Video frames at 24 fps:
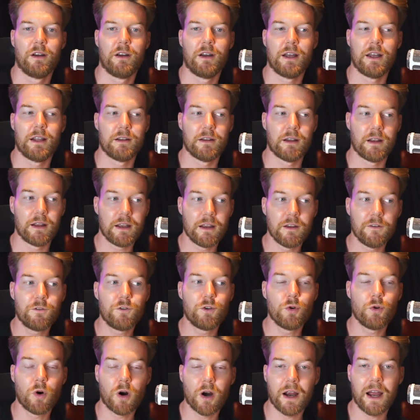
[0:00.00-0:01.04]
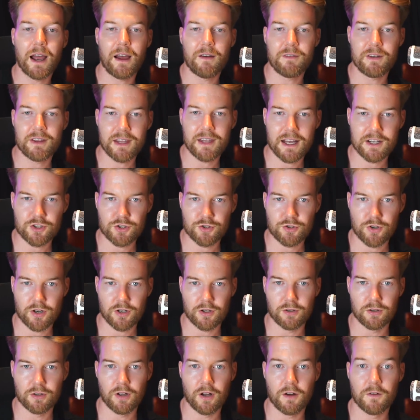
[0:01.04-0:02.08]
And if you are having that
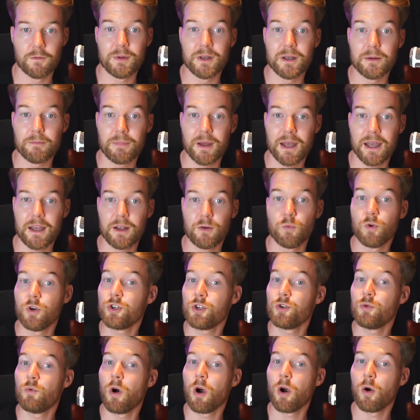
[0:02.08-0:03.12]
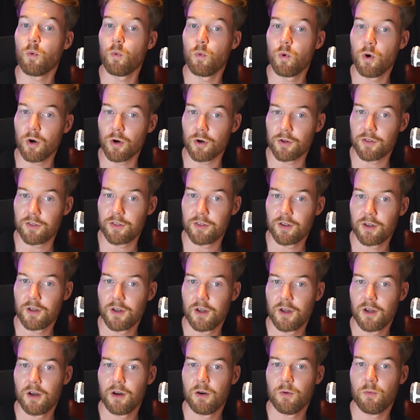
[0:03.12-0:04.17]
struggle of being paid what you are worth
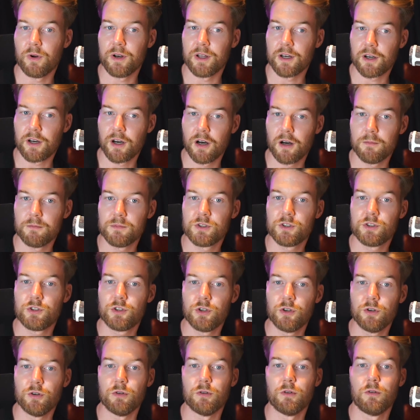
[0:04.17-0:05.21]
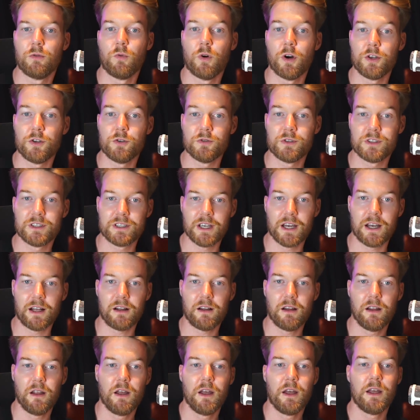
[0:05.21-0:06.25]
when it comes to what you
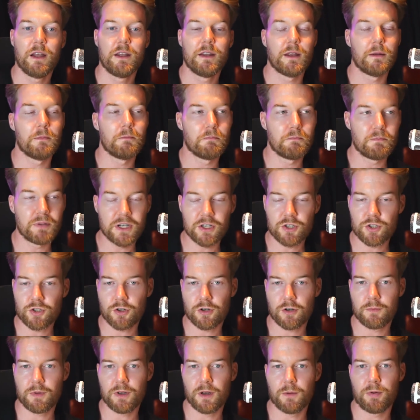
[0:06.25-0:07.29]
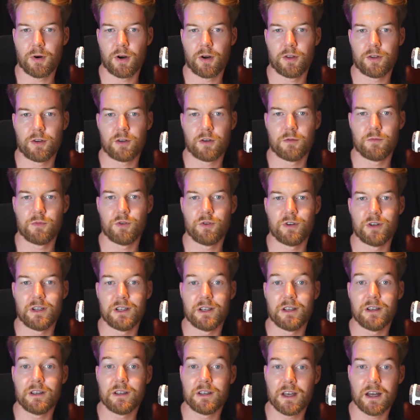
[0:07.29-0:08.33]
sell, then be sure to be a part of the
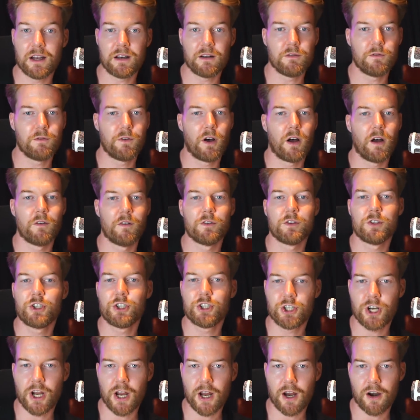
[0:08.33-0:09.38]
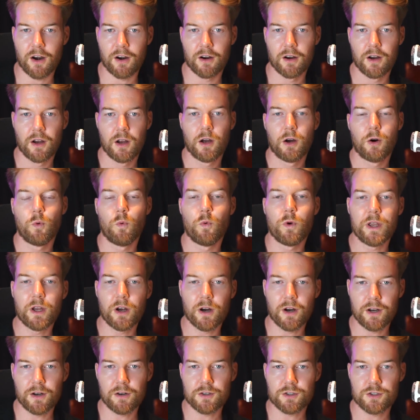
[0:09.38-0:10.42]
community. Get involved, share. We
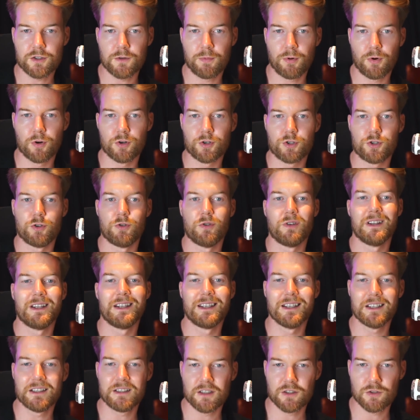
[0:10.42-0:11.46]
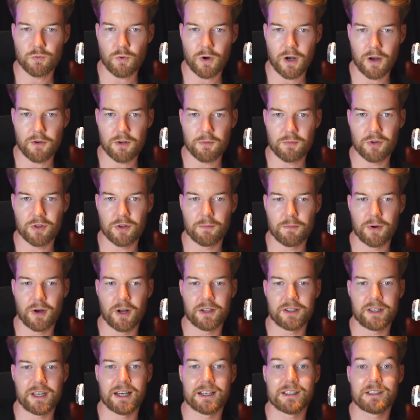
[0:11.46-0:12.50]
are here to support you. This is why we put the
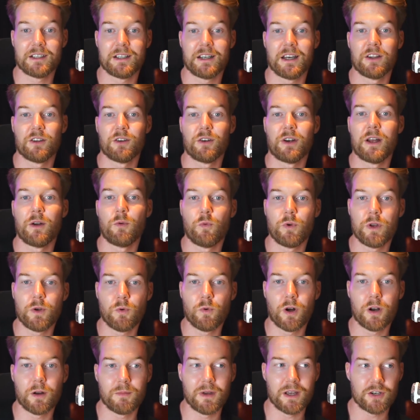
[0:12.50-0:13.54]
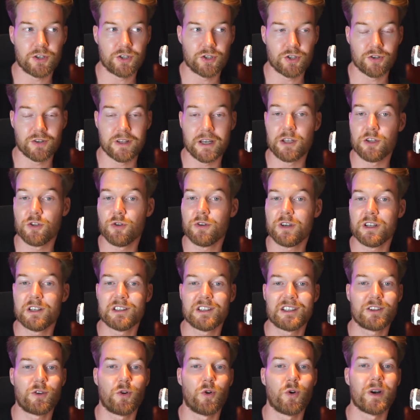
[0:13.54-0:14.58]
podcast together, and we want to make sure that you can
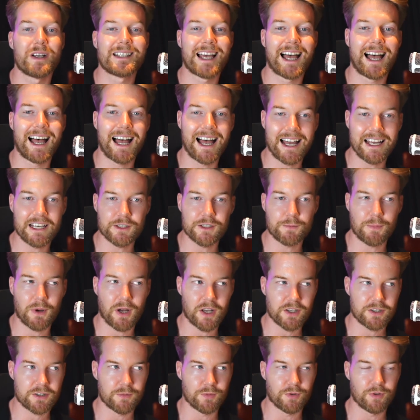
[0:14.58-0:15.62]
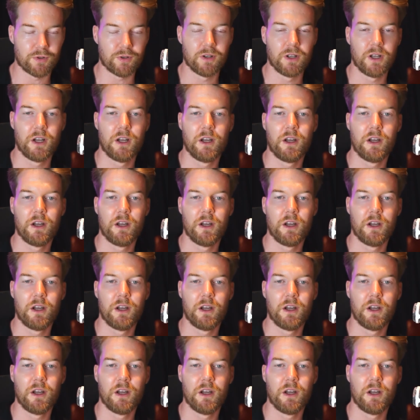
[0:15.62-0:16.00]
score as high as possible